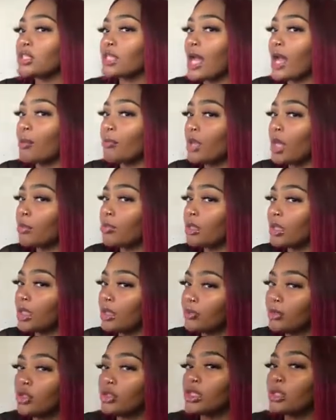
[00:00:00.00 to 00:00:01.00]
I'm able to
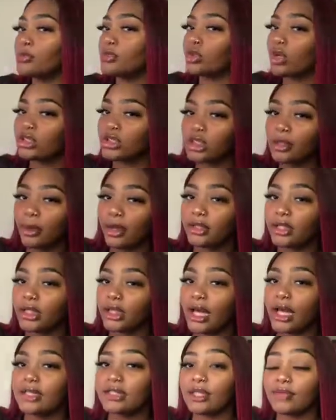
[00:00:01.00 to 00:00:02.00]
email them, talk to them after
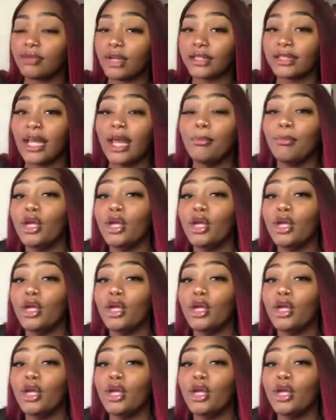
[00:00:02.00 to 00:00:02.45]
class, stuff like that.